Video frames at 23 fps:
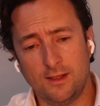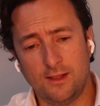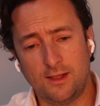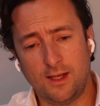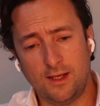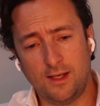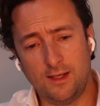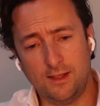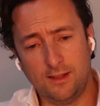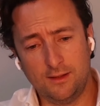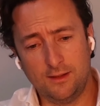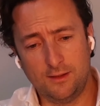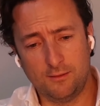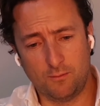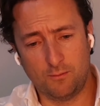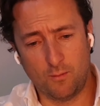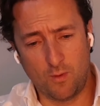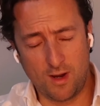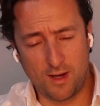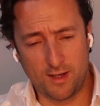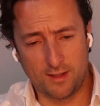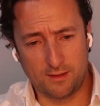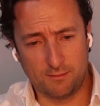getting the
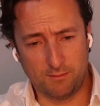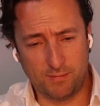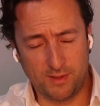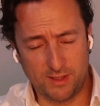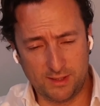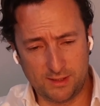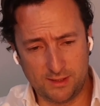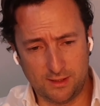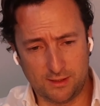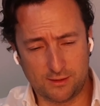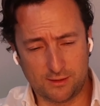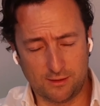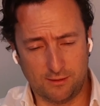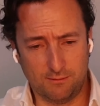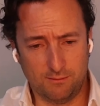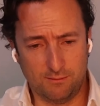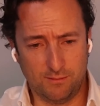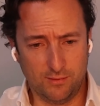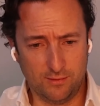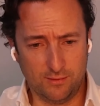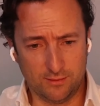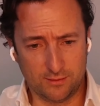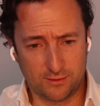wider business on
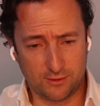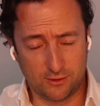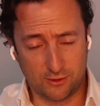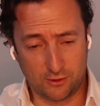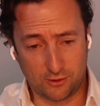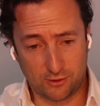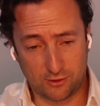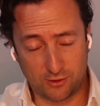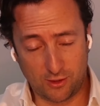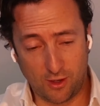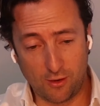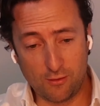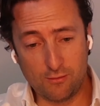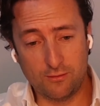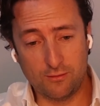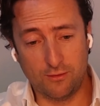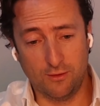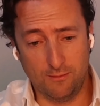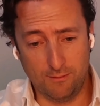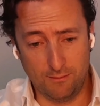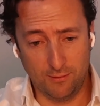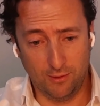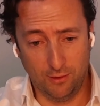board to show
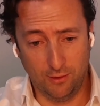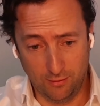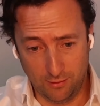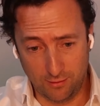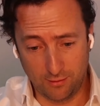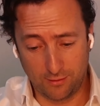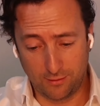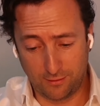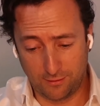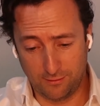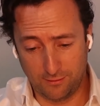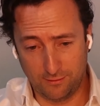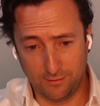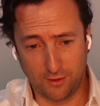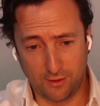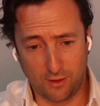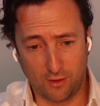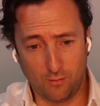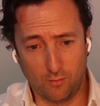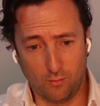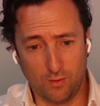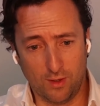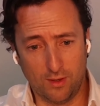them look you
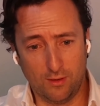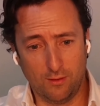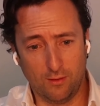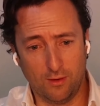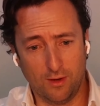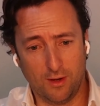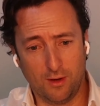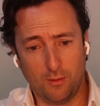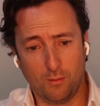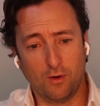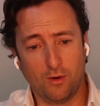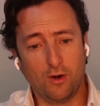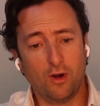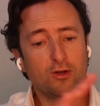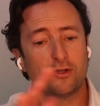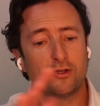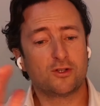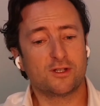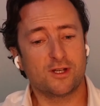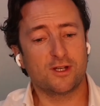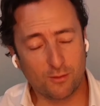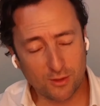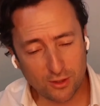know we're, we're not
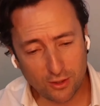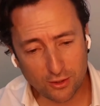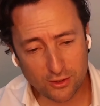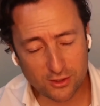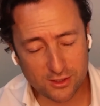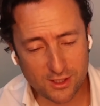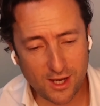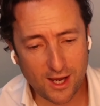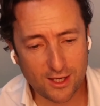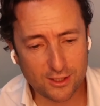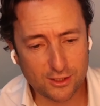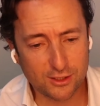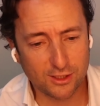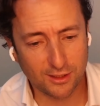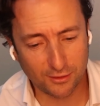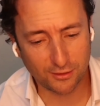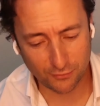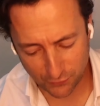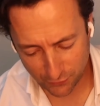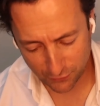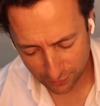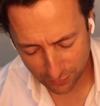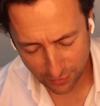just we're not just
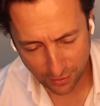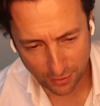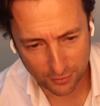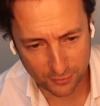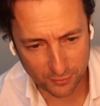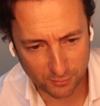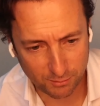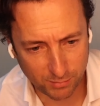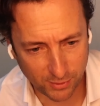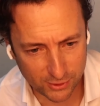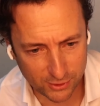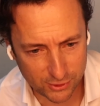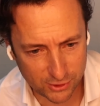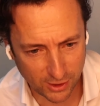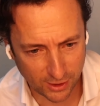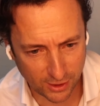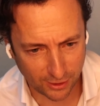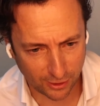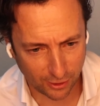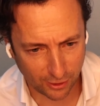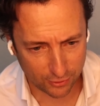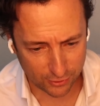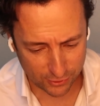asking for a load of budget
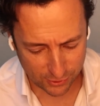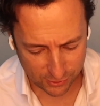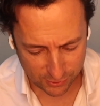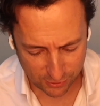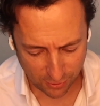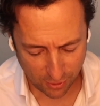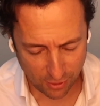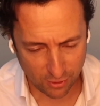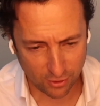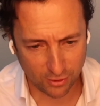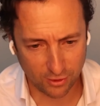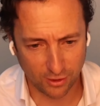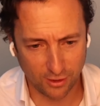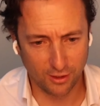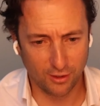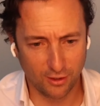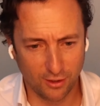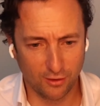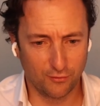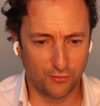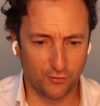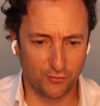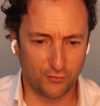and load of stock
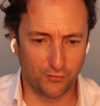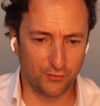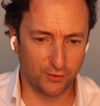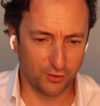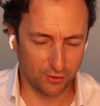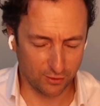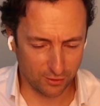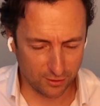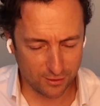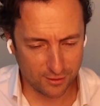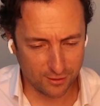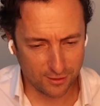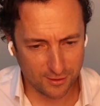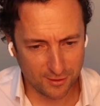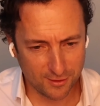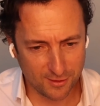for fun